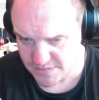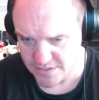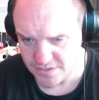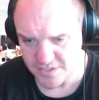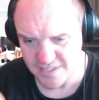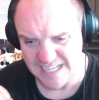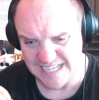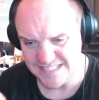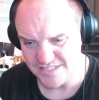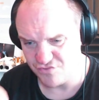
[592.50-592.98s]

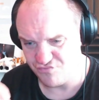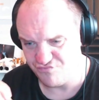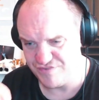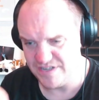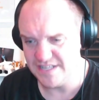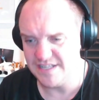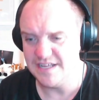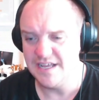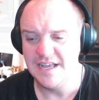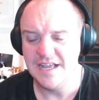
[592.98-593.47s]
So that's a
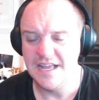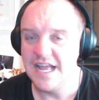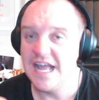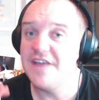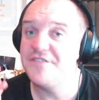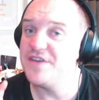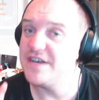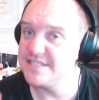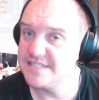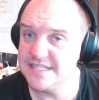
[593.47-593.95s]
really,
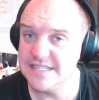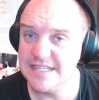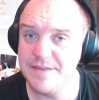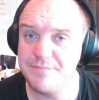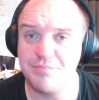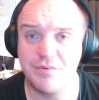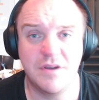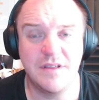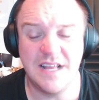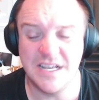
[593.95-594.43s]
if that's
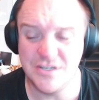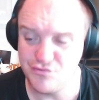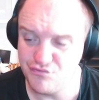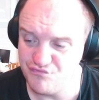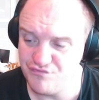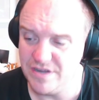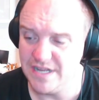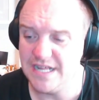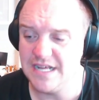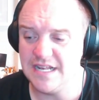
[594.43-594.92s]
deliberate, that's
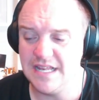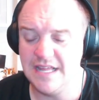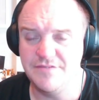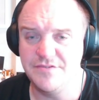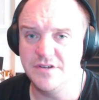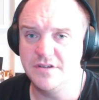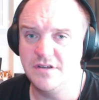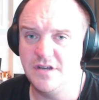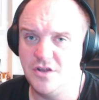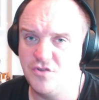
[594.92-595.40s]
really
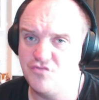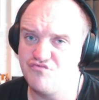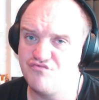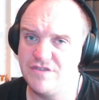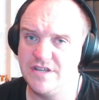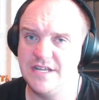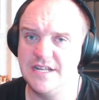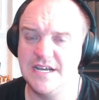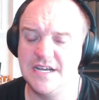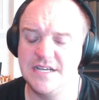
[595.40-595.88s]
clever and a
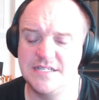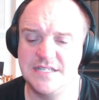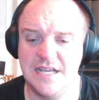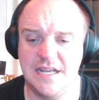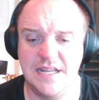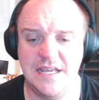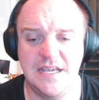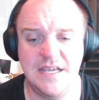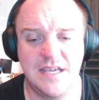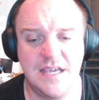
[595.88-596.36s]
really nice
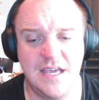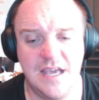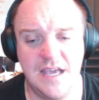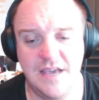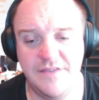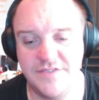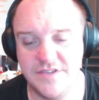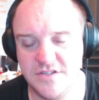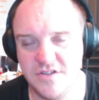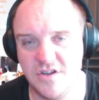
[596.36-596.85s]
technique.
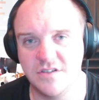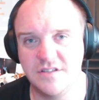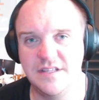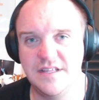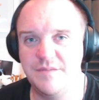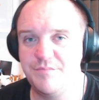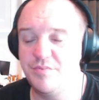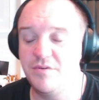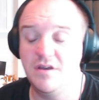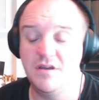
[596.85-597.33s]
If it's not
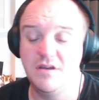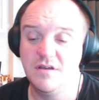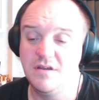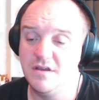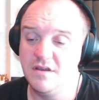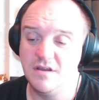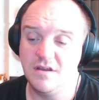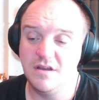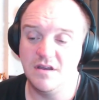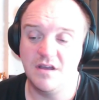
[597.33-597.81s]
deliberate,
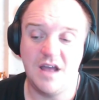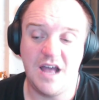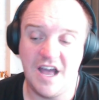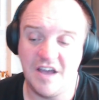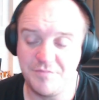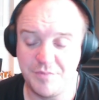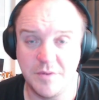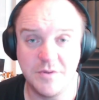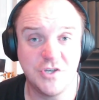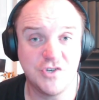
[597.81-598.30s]

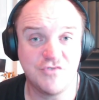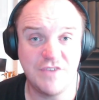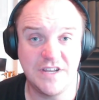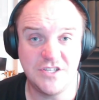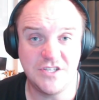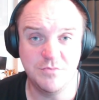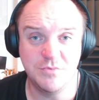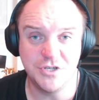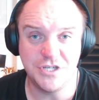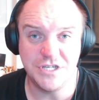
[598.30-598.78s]
I've probably just
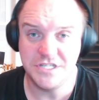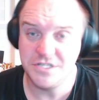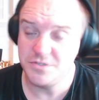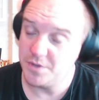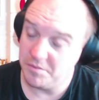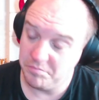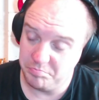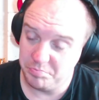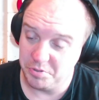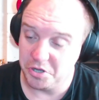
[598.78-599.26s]
read too much
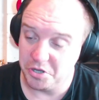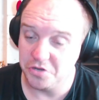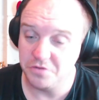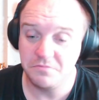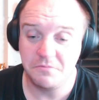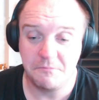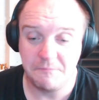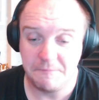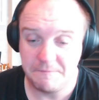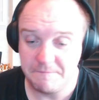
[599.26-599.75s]
into it, but
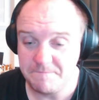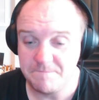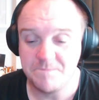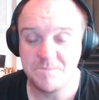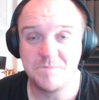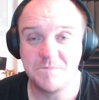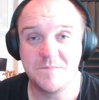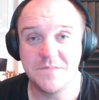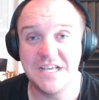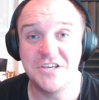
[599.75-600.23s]

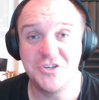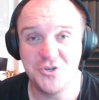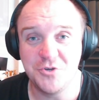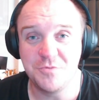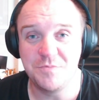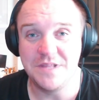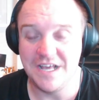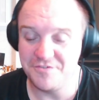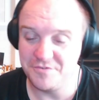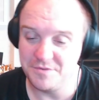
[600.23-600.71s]
it
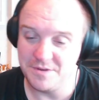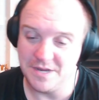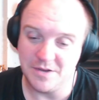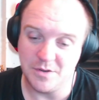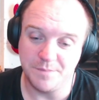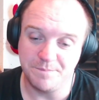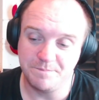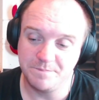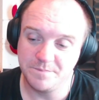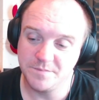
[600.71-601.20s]
should be that from
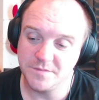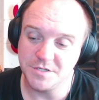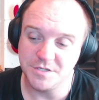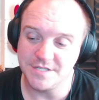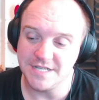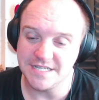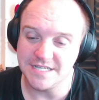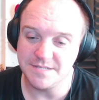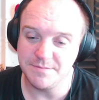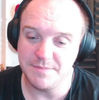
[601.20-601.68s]
now on
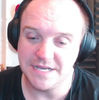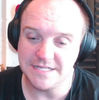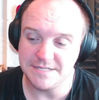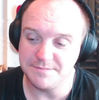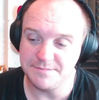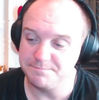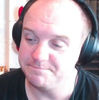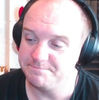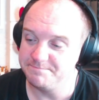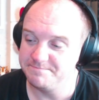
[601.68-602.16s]
because that's
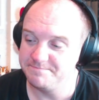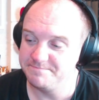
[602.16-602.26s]
amazing.